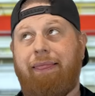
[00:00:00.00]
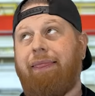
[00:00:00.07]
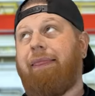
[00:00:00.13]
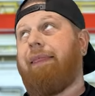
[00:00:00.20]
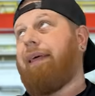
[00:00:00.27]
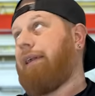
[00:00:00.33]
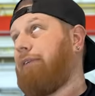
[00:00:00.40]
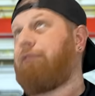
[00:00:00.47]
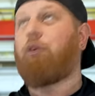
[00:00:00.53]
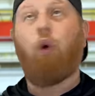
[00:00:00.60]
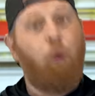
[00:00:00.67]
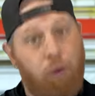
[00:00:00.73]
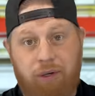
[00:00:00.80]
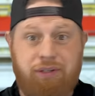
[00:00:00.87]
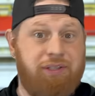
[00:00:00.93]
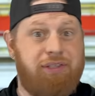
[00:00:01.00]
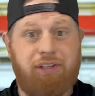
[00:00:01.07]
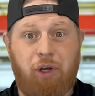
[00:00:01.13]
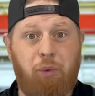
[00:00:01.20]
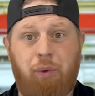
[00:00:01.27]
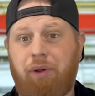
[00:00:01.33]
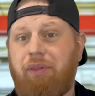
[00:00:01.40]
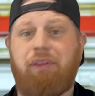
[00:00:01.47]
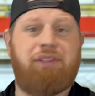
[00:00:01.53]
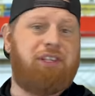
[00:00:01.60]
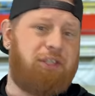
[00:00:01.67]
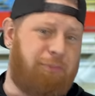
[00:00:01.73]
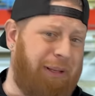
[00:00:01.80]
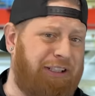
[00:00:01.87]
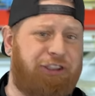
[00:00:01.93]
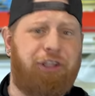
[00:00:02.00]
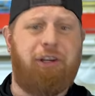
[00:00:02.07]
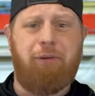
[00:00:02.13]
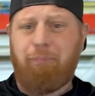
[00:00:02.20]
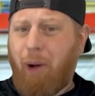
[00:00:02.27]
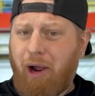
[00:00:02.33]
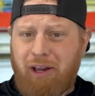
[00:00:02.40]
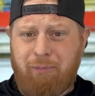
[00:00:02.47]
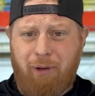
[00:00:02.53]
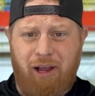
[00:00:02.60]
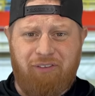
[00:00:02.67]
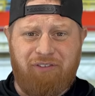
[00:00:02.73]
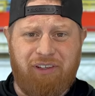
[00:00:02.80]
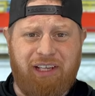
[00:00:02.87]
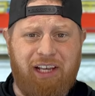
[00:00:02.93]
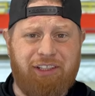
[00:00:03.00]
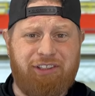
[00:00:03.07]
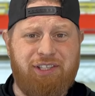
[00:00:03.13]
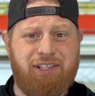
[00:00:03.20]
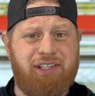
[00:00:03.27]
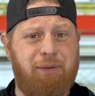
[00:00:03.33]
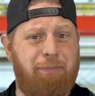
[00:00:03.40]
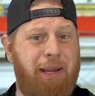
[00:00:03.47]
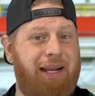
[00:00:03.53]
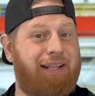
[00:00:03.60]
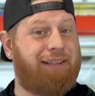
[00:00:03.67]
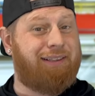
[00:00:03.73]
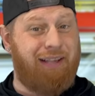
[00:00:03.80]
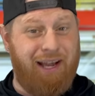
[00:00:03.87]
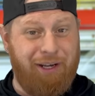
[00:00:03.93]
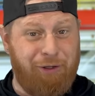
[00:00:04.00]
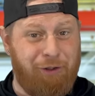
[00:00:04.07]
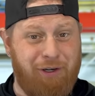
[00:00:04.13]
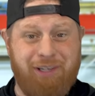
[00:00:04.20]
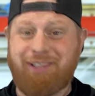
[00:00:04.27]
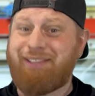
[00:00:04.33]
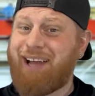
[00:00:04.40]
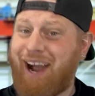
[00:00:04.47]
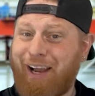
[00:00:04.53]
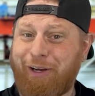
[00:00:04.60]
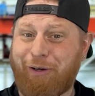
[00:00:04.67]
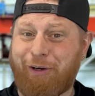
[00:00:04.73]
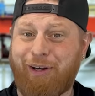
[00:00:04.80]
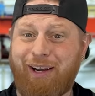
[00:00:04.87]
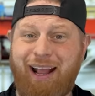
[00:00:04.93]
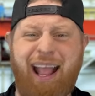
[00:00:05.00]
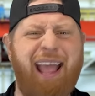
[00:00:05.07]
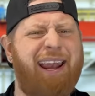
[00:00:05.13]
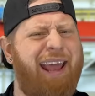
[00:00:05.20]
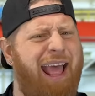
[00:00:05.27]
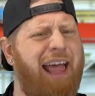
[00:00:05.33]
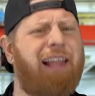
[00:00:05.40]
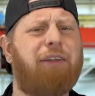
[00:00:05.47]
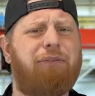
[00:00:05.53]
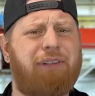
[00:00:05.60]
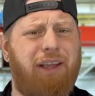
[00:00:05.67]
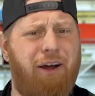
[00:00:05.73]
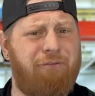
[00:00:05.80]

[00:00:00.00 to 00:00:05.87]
Then of course, there were the suspension and body modifications that made it lighter, tighter, and a hell of a lot